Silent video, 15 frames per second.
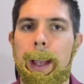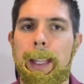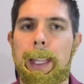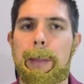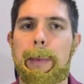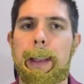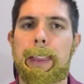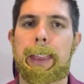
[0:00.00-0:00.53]
and they
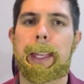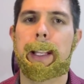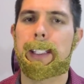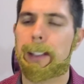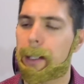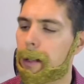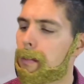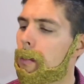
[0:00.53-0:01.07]
made things
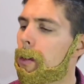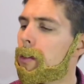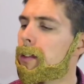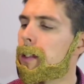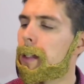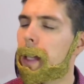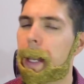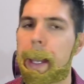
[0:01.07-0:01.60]
like models
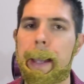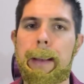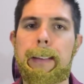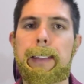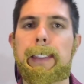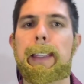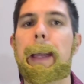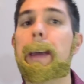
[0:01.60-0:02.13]
of their
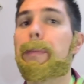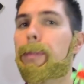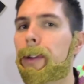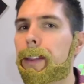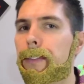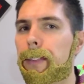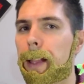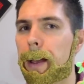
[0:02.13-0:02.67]
house and
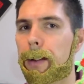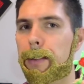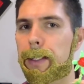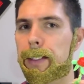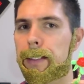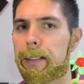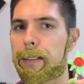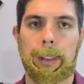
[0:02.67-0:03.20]
pretty
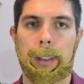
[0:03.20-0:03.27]
flowers.